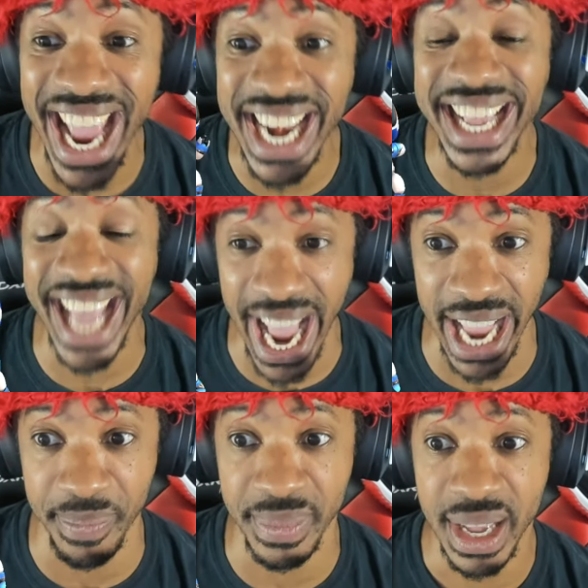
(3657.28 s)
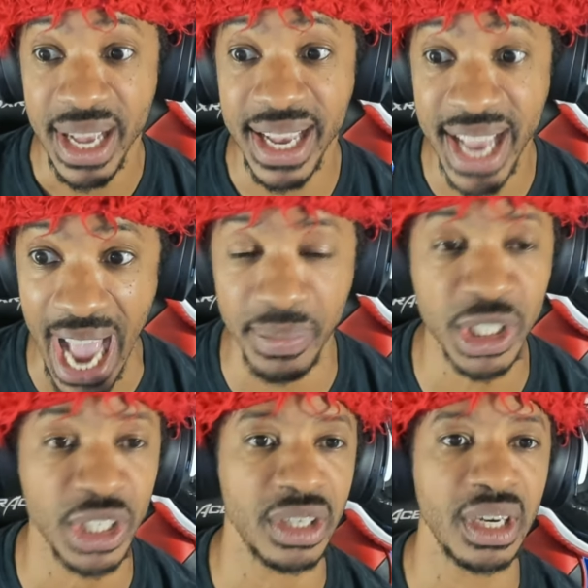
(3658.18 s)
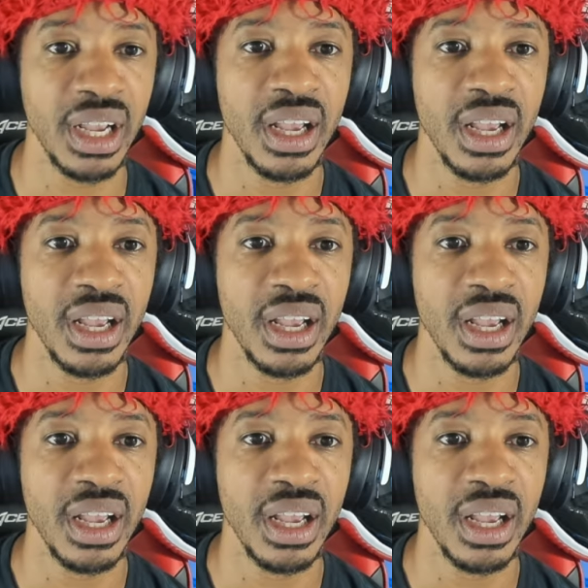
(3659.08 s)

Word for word: in-game captured.